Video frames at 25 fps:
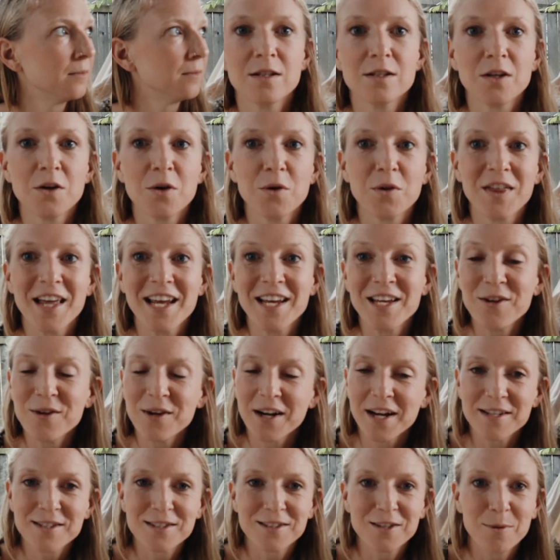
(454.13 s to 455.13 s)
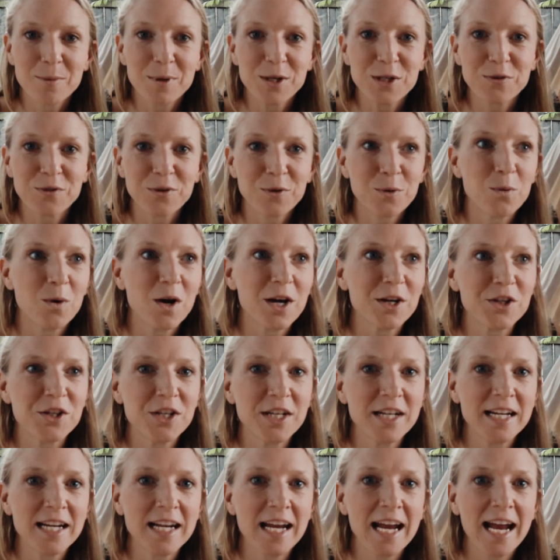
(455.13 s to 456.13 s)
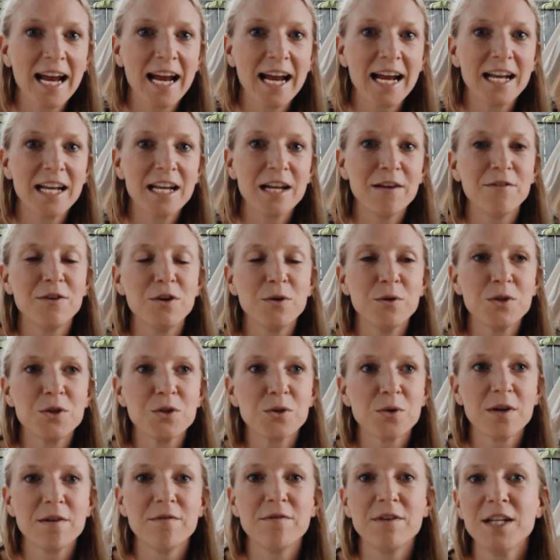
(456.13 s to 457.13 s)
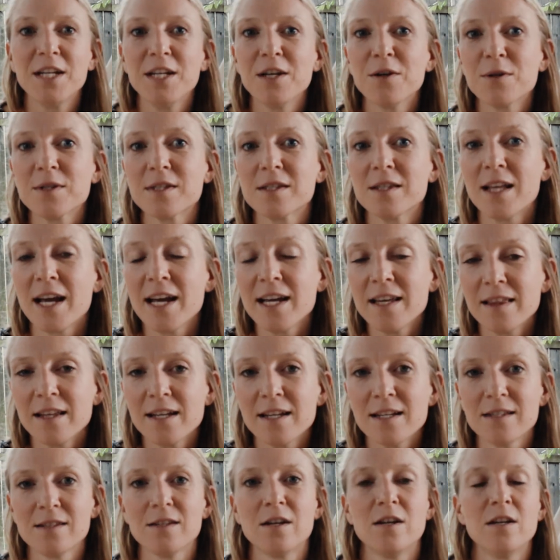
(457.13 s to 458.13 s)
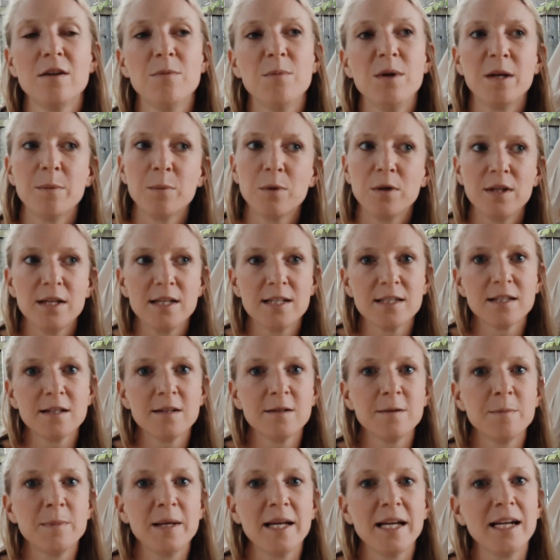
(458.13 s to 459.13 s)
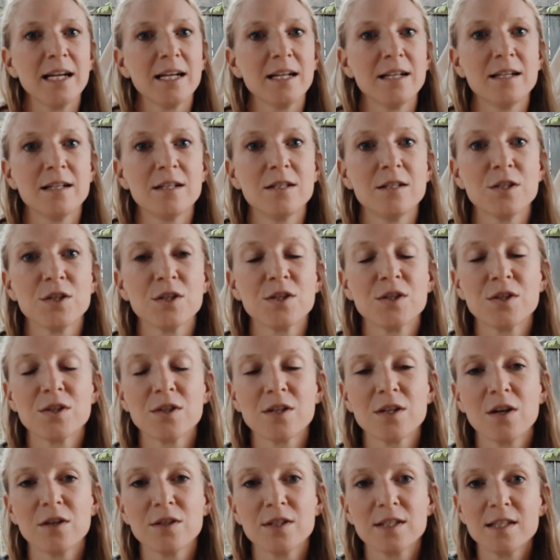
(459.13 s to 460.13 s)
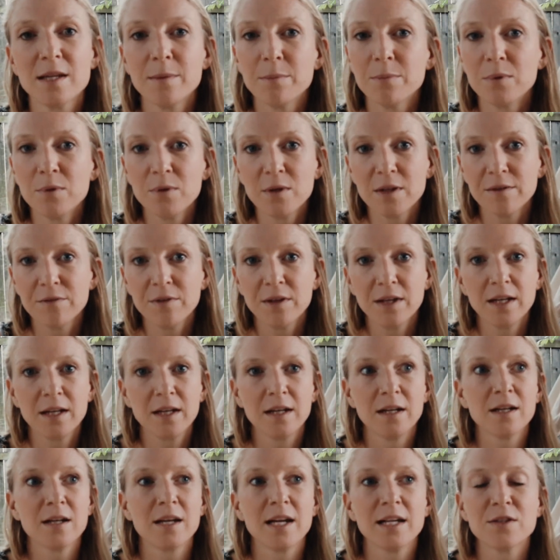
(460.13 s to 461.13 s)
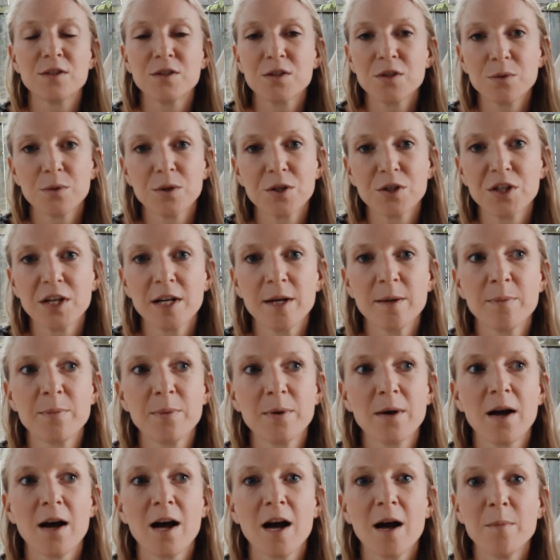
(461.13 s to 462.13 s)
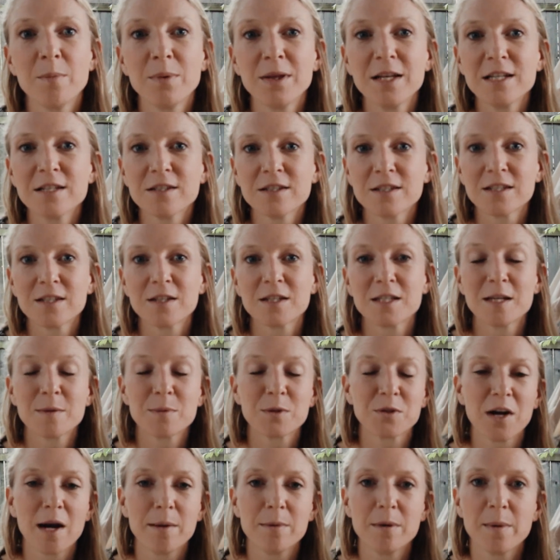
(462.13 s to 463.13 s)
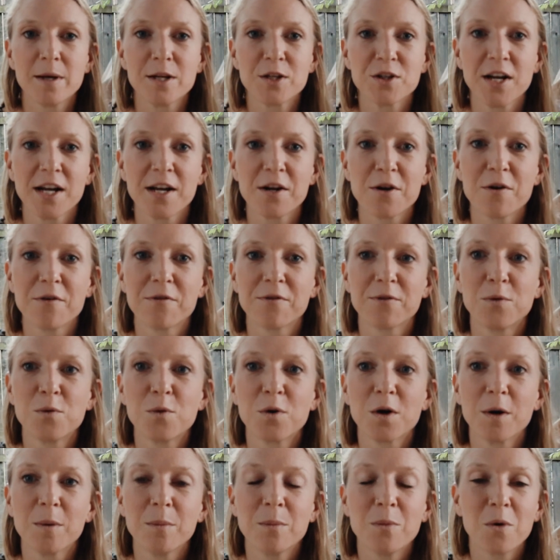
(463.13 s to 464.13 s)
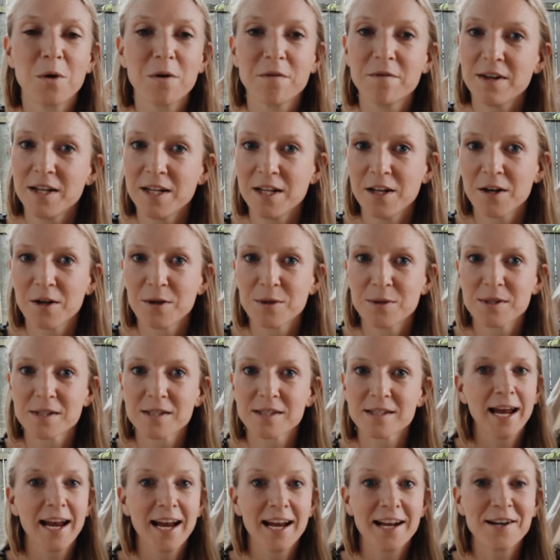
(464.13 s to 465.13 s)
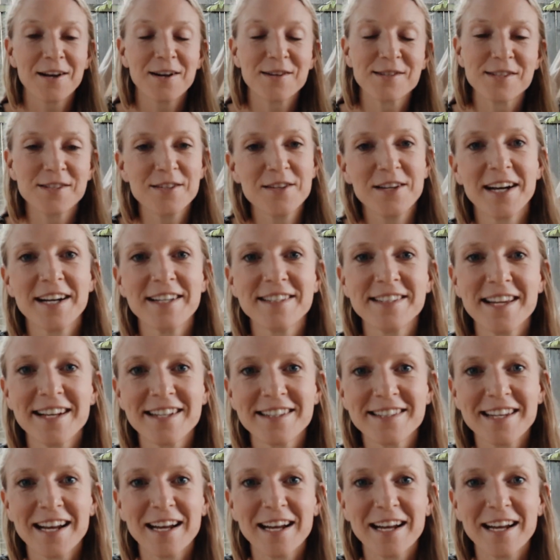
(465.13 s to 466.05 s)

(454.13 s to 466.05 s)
So thank you guys so much for watching, and if you enjoy videos like this on minimalism and just simple living and stewardship, please subscribe to my channel for more videos, and I'll see you guys next